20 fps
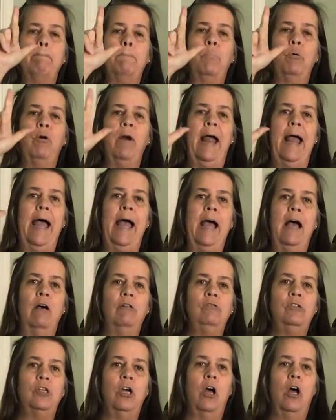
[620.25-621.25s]

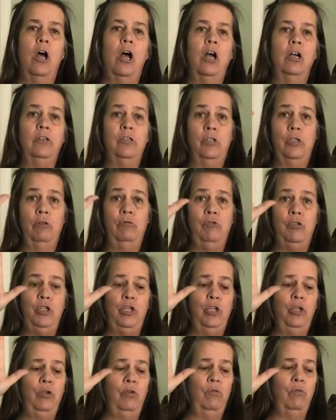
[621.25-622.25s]
brown dogs. So
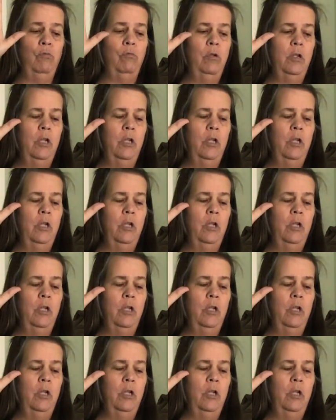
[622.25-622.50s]
2.